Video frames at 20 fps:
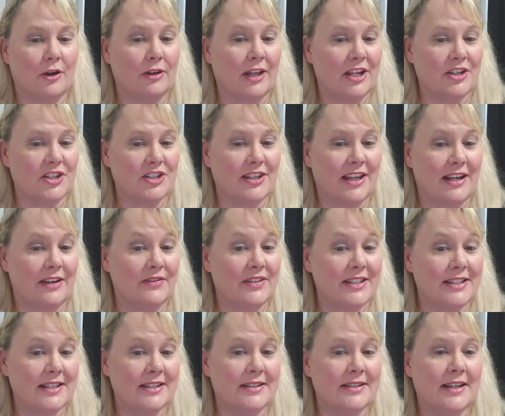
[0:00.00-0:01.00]
legislative
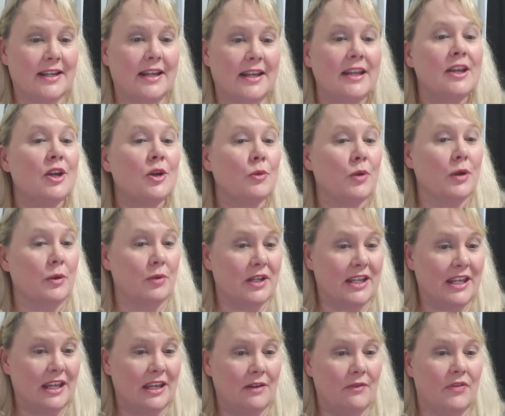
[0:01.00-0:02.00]
assistant. We
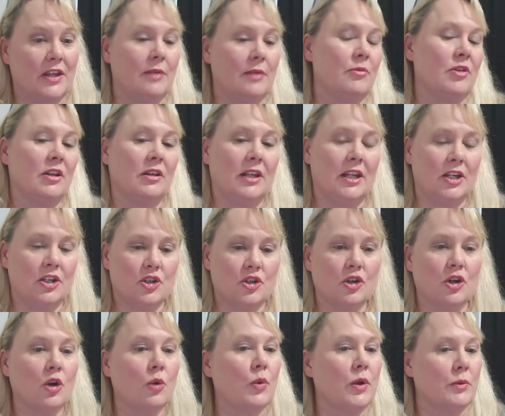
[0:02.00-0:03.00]
would give them the
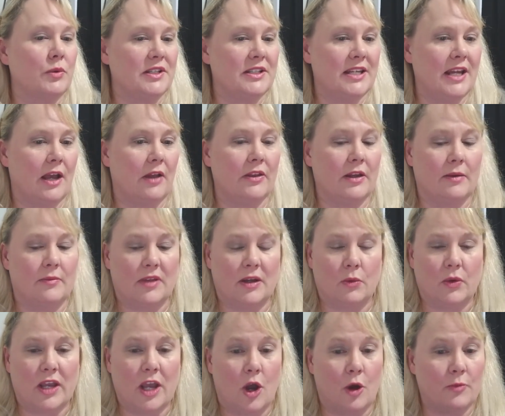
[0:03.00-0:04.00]
literature. We would tell them
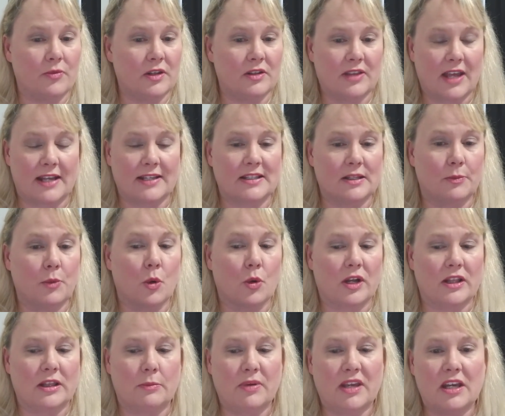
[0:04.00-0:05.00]
that we hoped that they
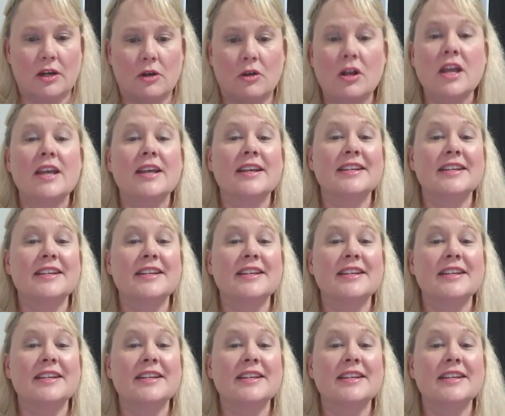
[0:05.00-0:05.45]
supported the bill.